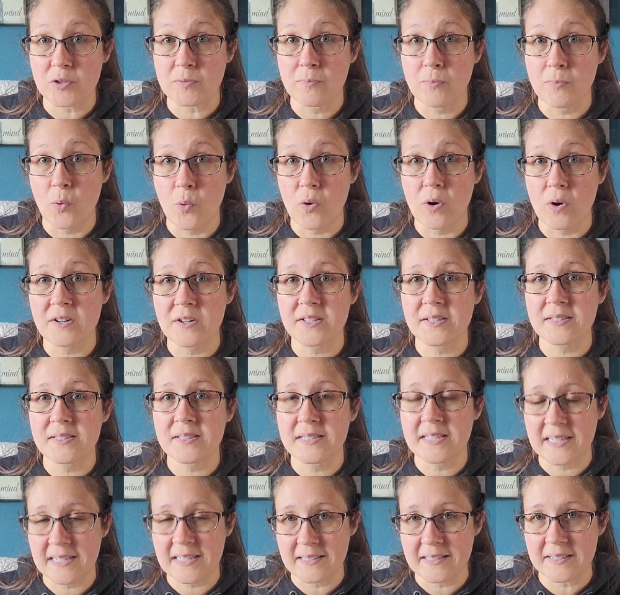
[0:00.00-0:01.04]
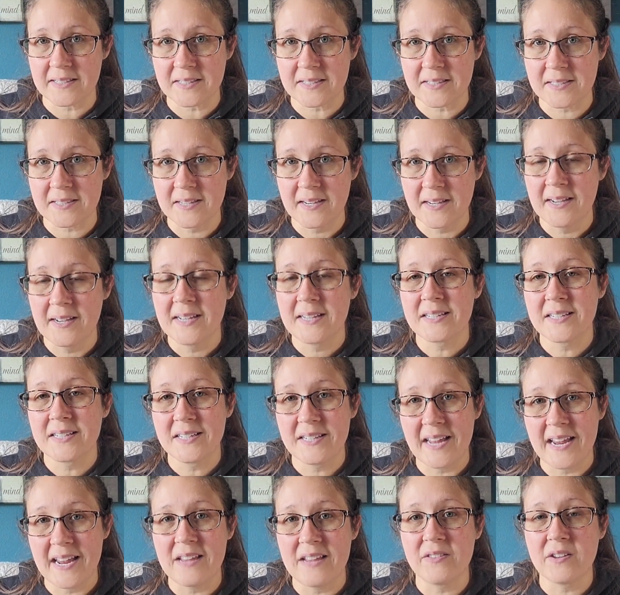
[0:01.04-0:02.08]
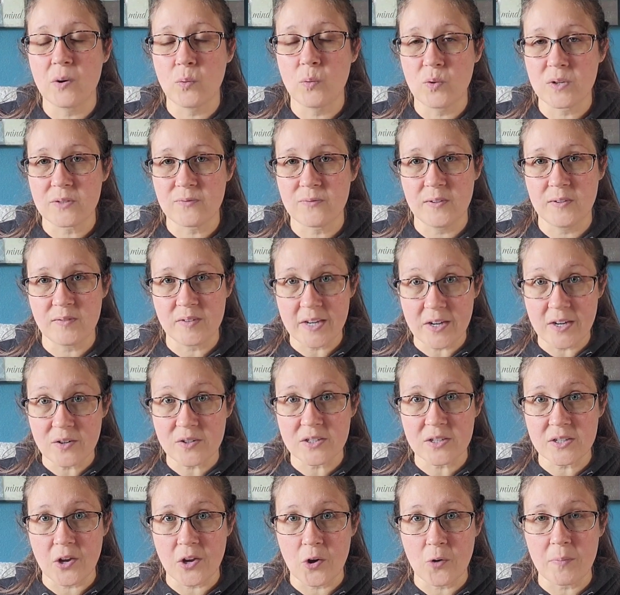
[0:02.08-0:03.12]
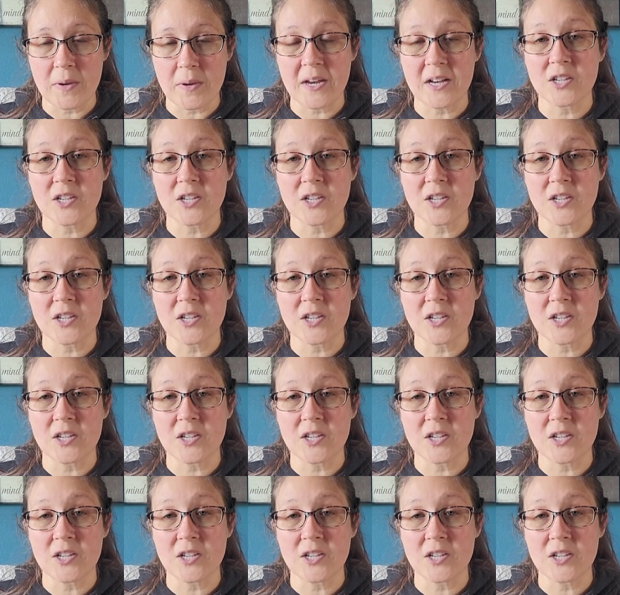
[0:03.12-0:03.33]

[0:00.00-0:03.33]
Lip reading: There's more sickness today than it was 50 years ago,